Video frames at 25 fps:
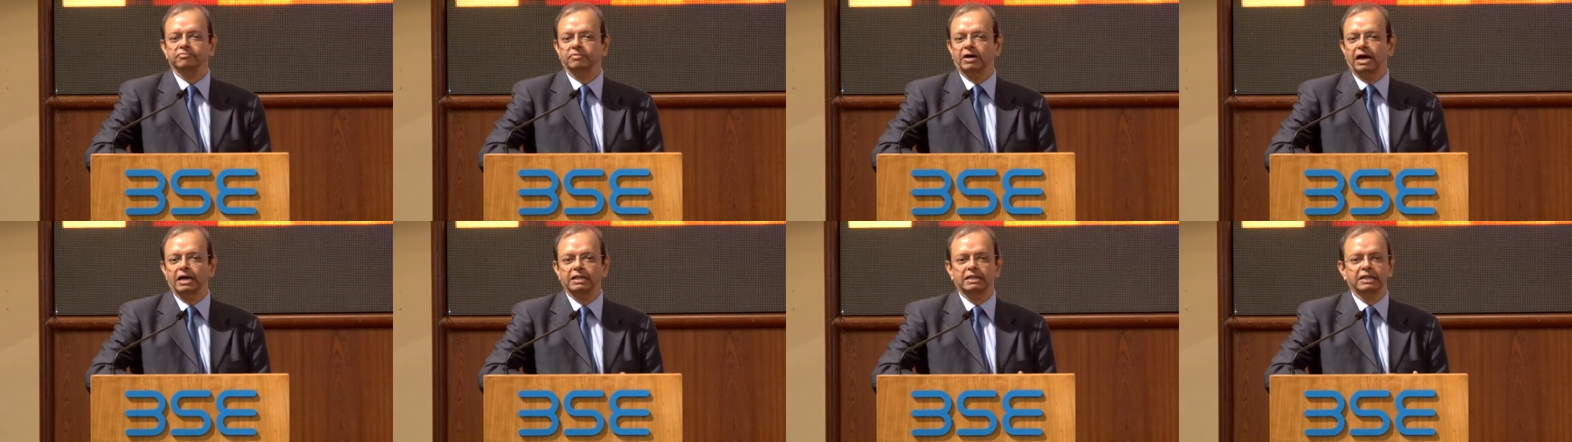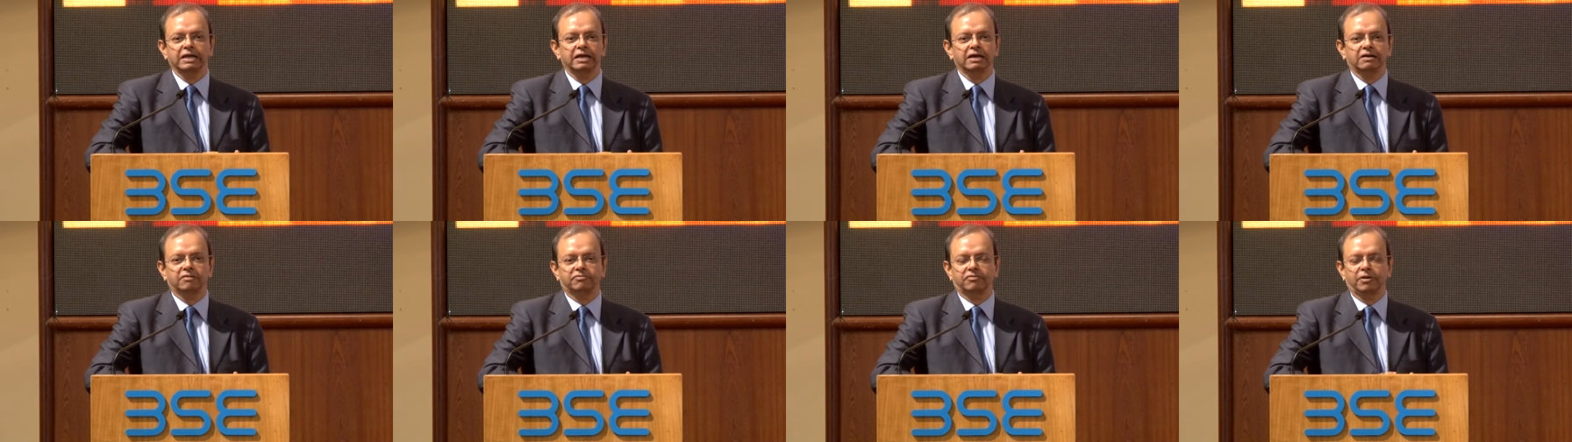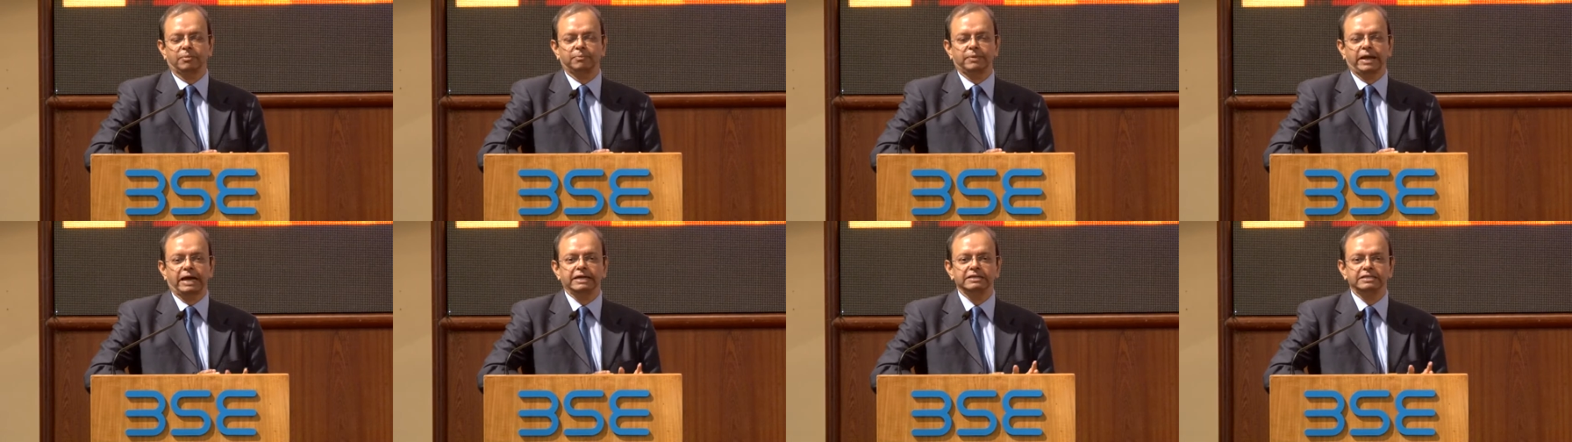I think
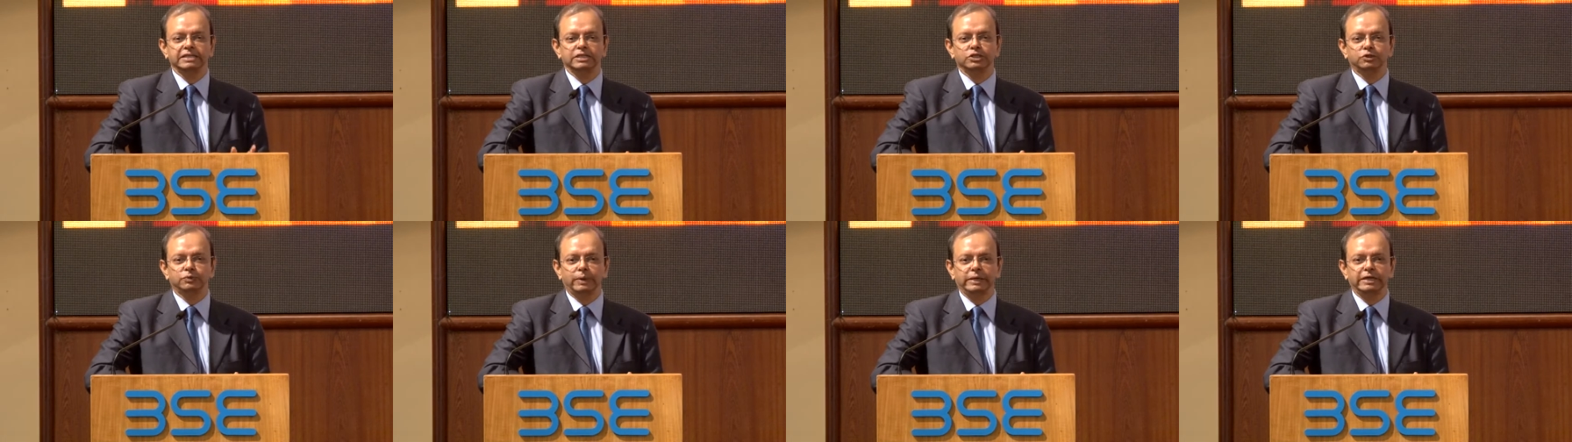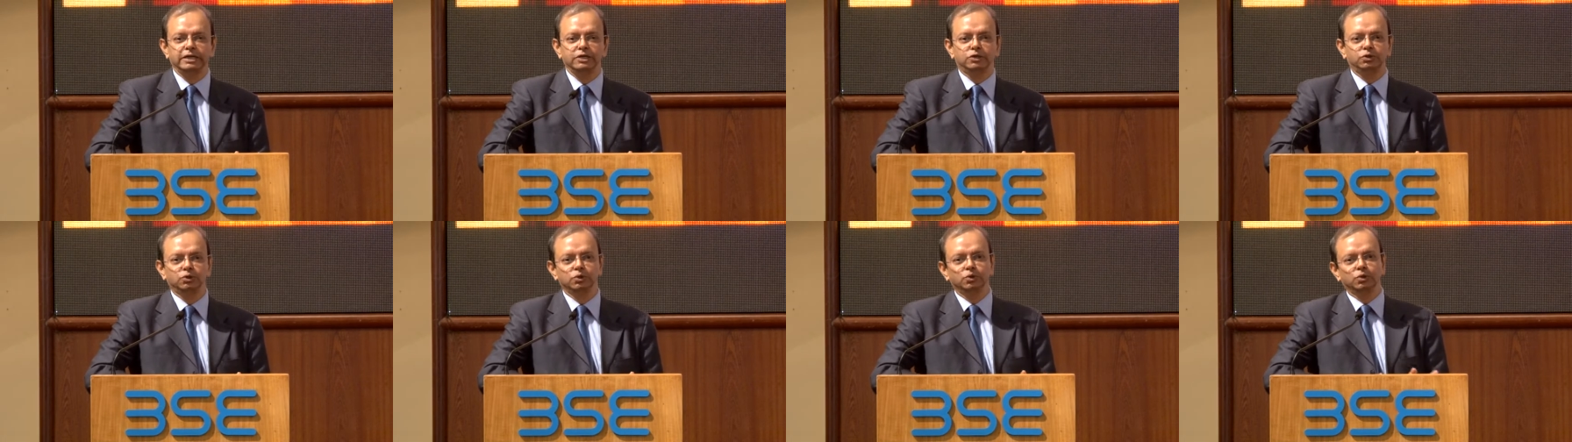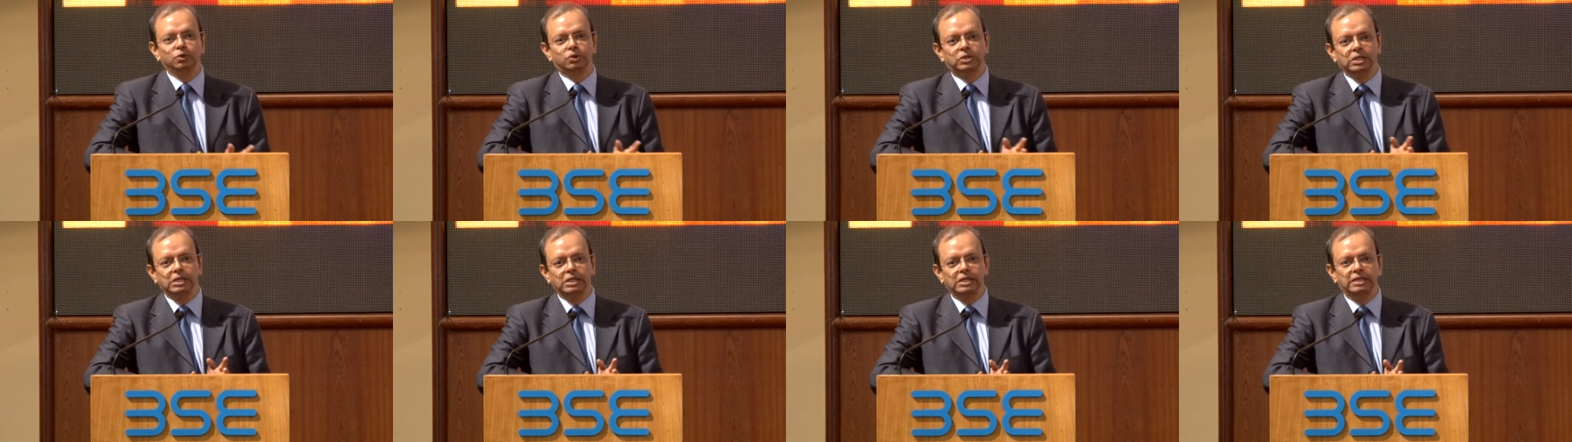from 1922
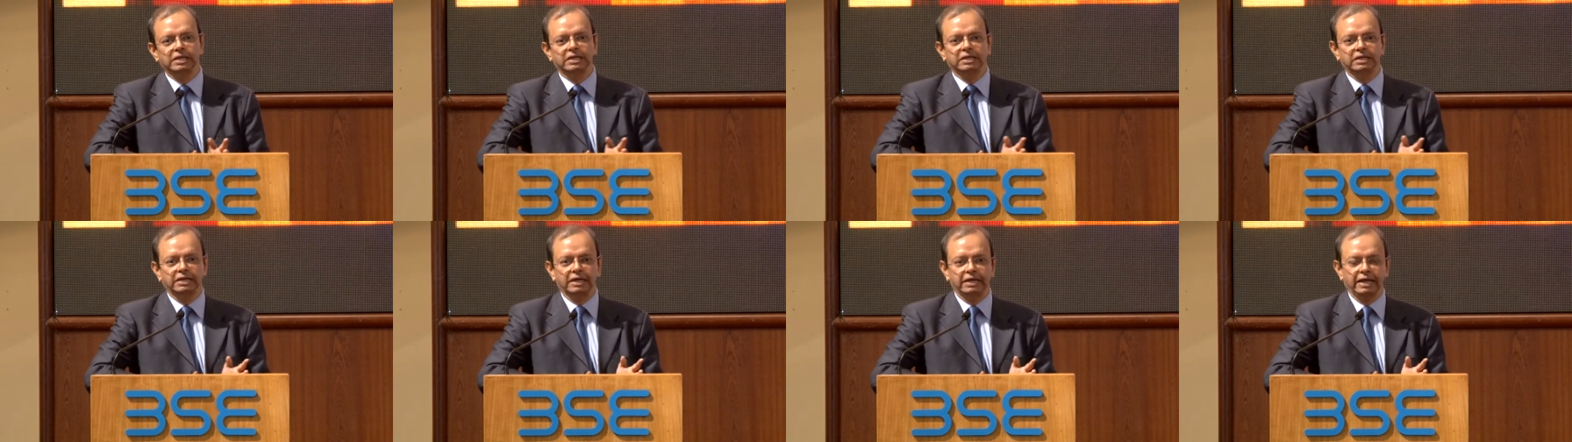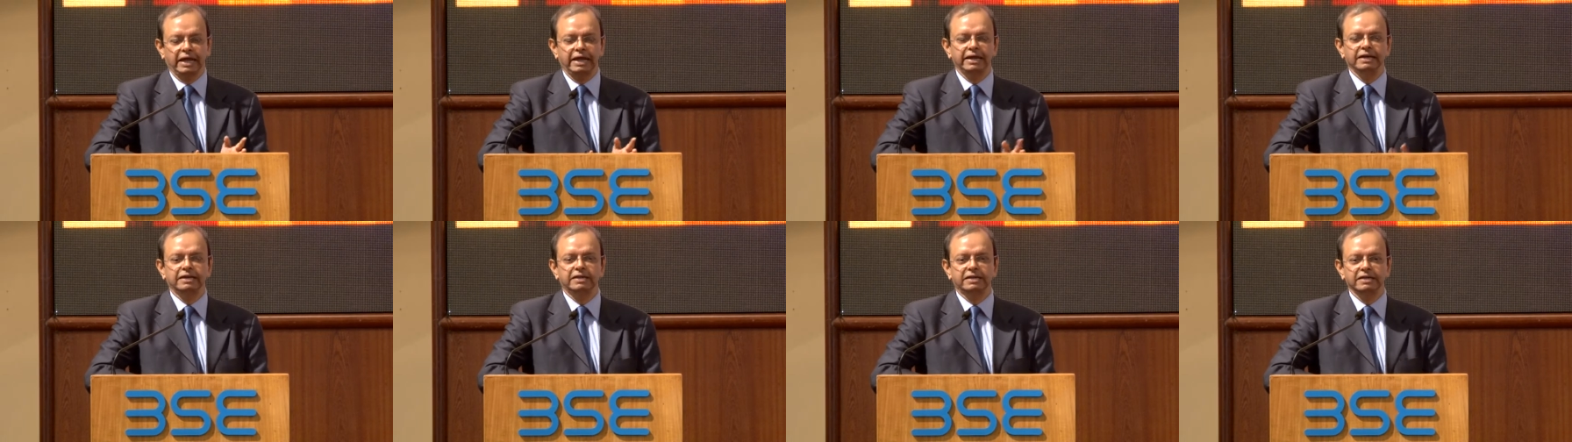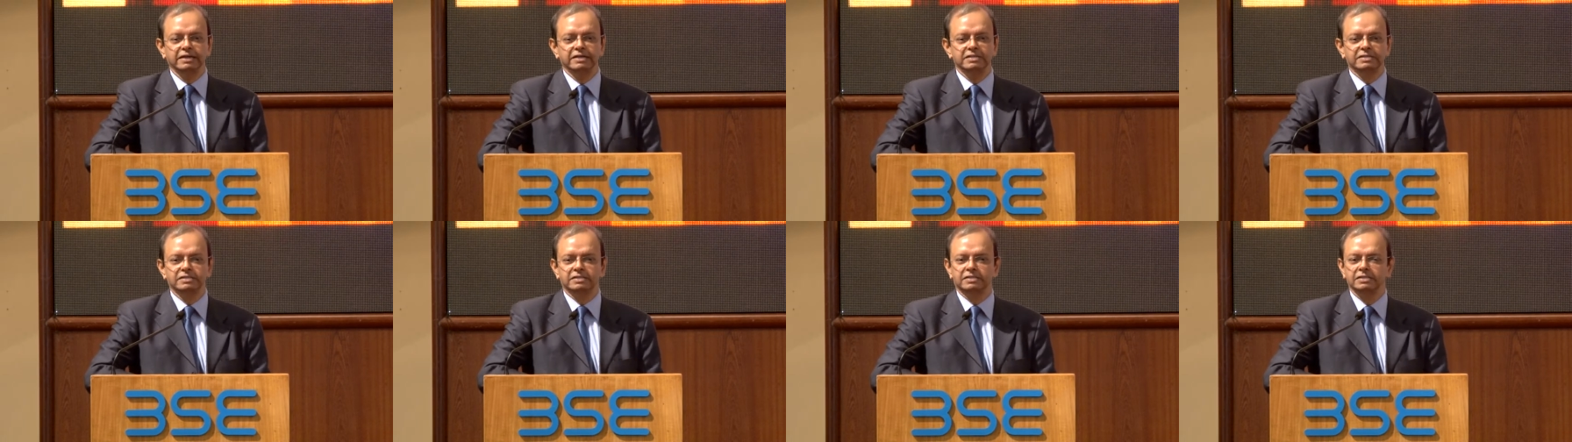till the
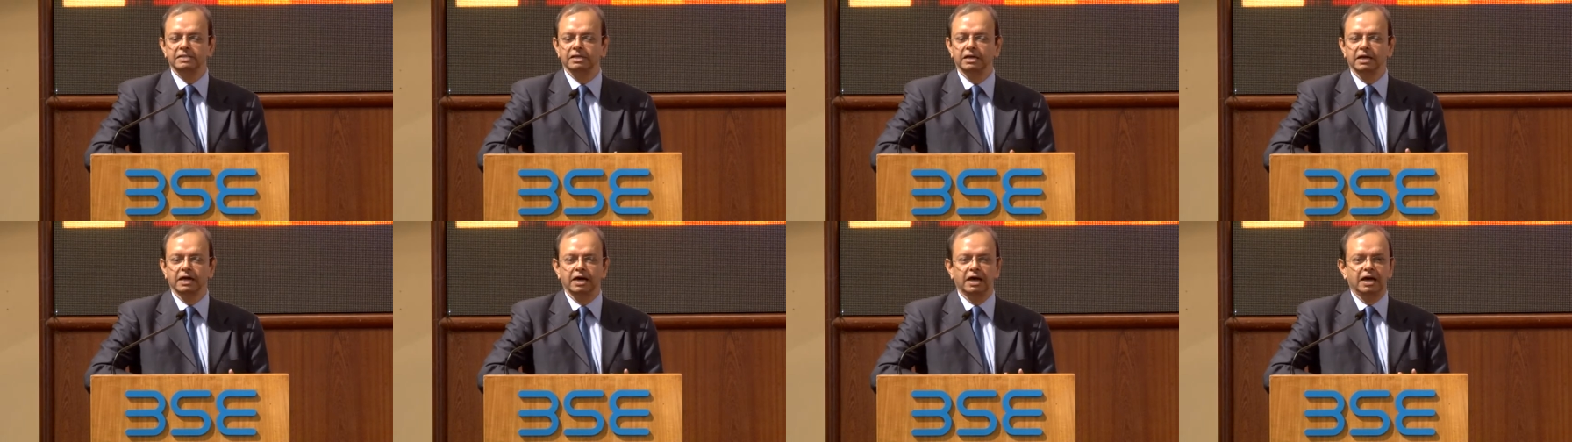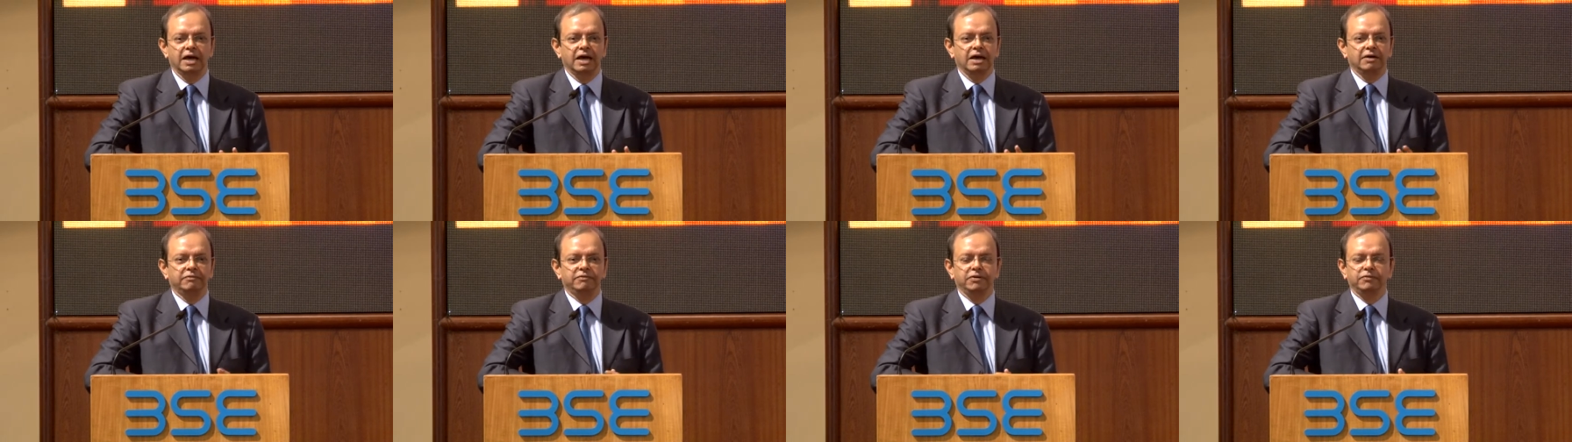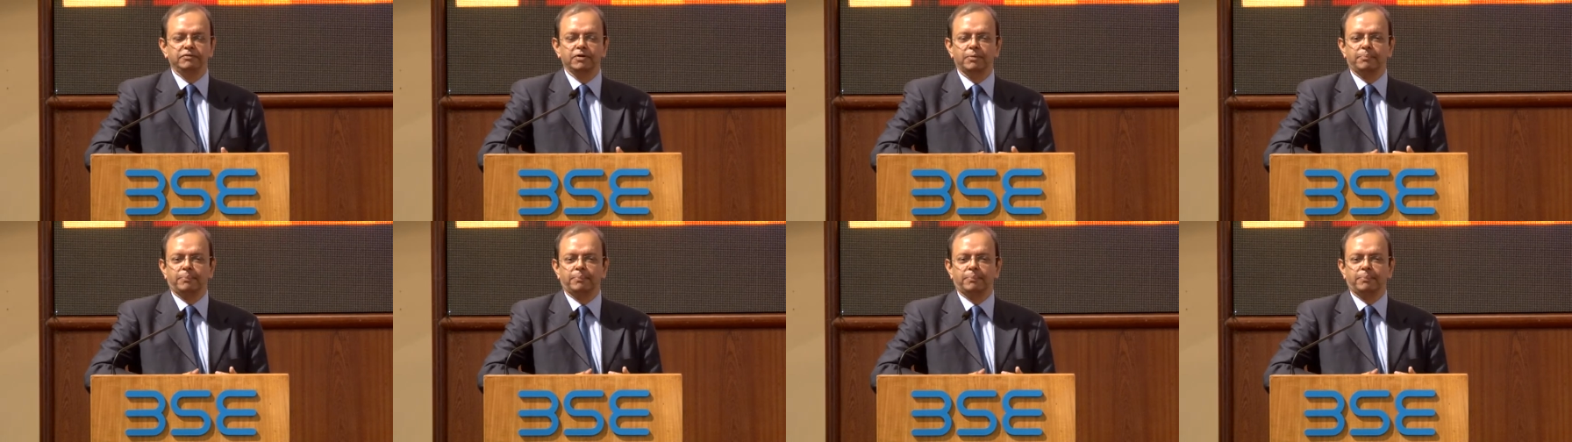80s, we were